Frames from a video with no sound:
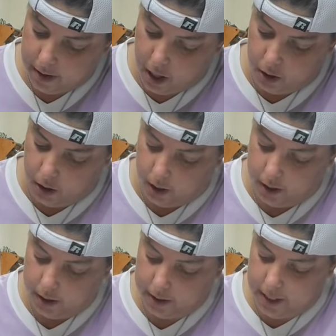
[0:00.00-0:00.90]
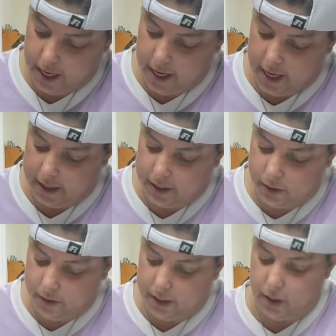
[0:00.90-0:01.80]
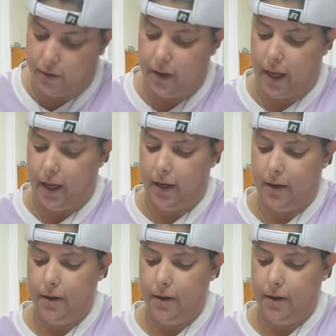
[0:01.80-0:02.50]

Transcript: Oh, look. See? It's doing its own thing.